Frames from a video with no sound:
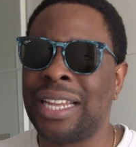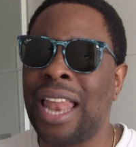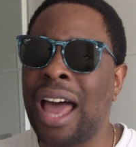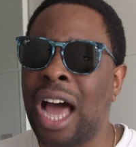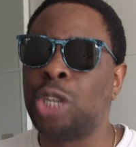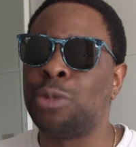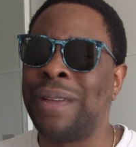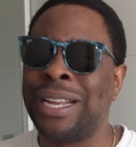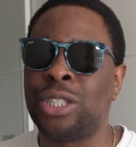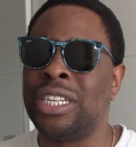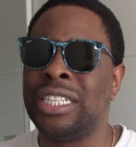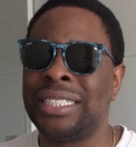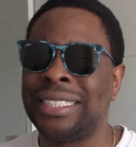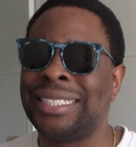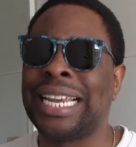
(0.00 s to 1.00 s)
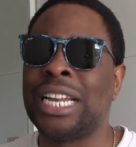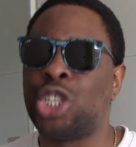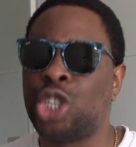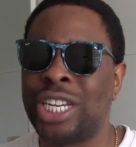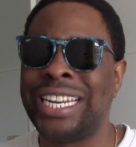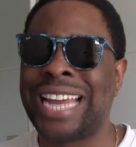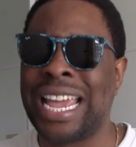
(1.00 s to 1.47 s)
a large metal is
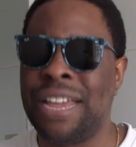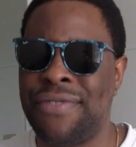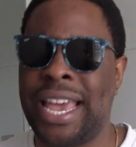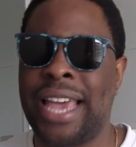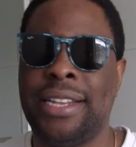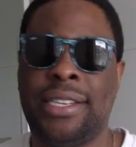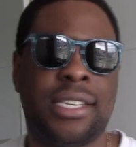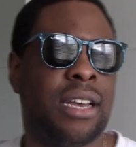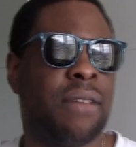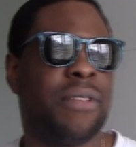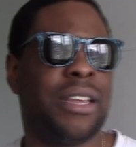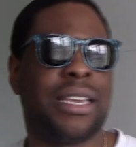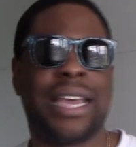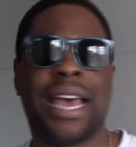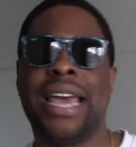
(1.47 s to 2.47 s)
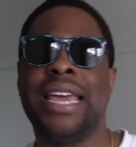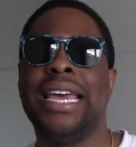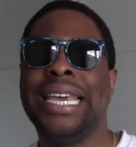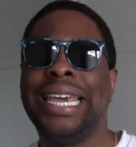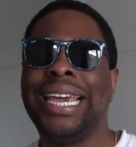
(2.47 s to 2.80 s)
essentially an aviator, okay?